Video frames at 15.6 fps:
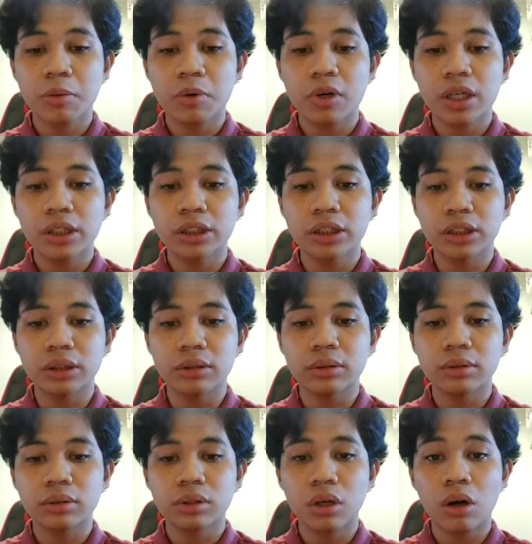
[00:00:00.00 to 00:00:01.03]
reproduction
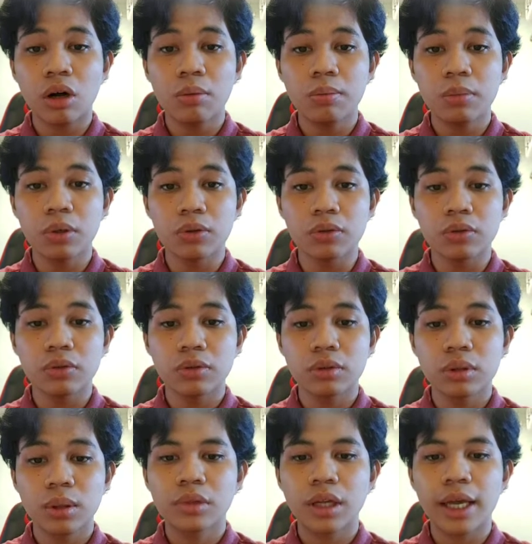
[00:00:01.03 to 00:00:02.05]
or both.
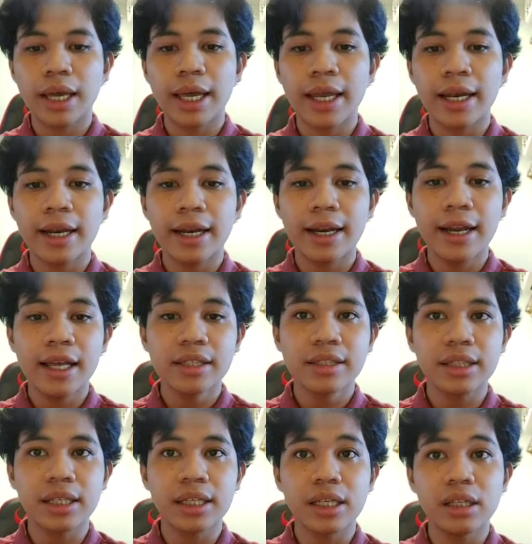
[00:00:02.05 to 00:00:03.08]
And
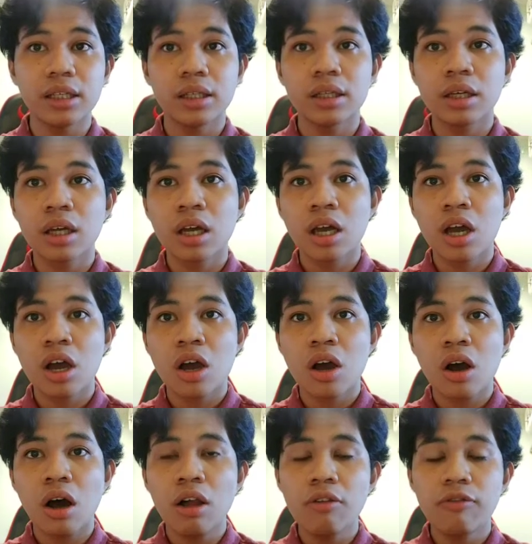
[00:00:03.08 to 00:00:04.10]
lastly,
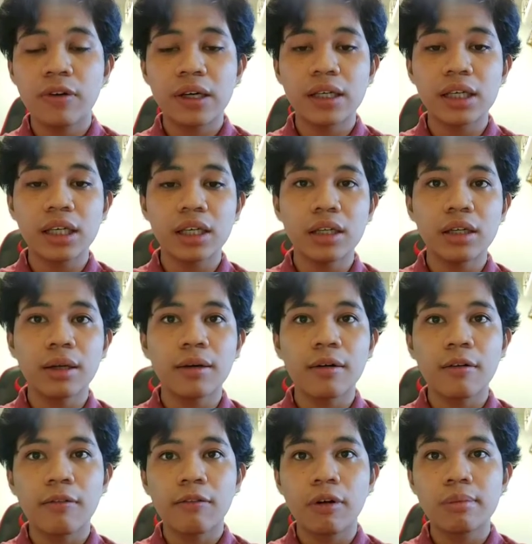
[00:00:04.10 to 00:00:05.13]
all fungi
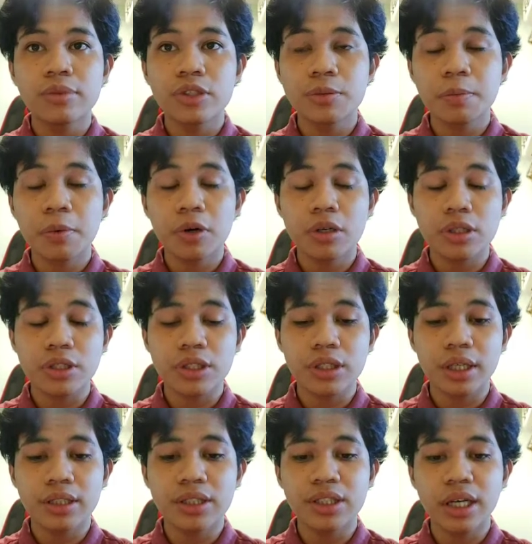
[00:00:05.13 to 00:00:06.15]
form spores
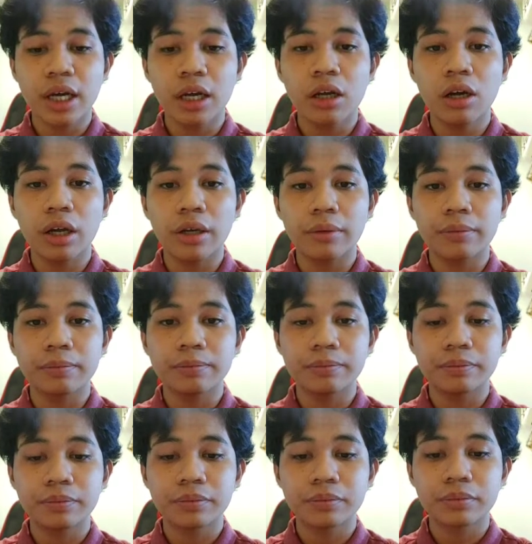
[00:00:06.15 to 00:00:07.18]
and zygote.
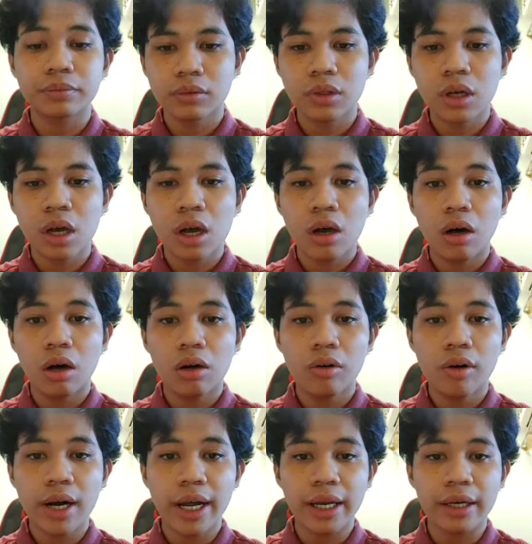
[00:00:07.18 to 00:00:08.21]

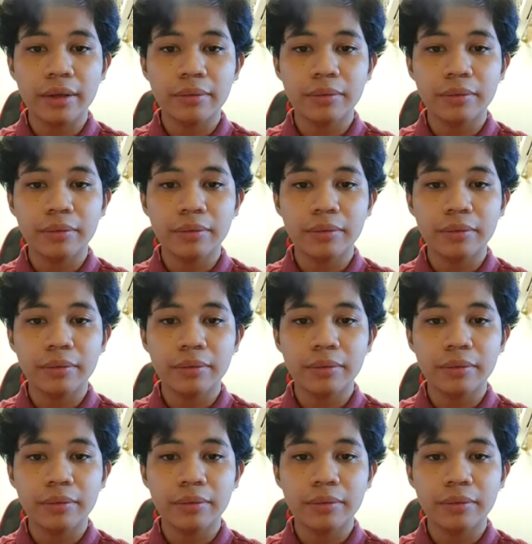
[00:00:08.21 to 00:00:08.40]
Alright,